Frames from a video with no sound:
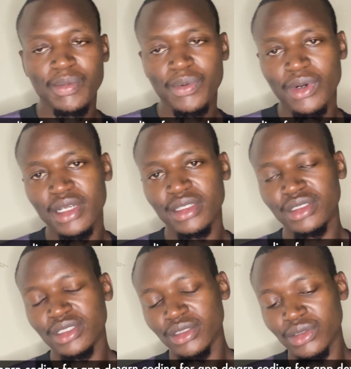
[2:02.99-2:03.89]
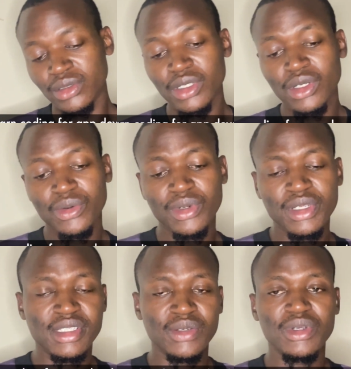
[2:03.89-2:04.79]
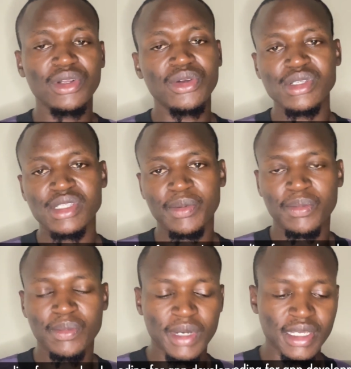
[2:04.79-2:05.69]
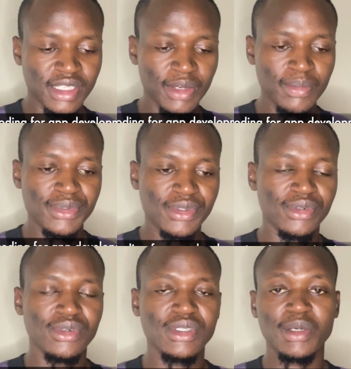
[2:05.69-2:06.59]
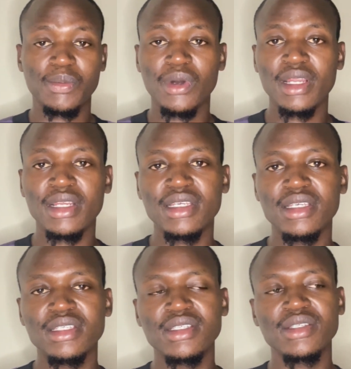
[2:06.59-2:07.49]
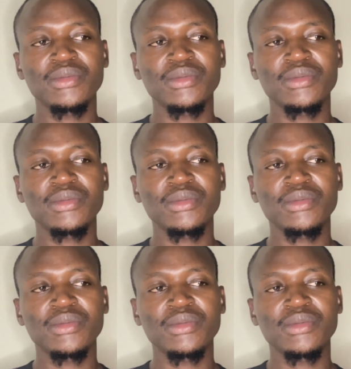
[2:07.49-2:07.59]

one, so we'll go step by step. So step one is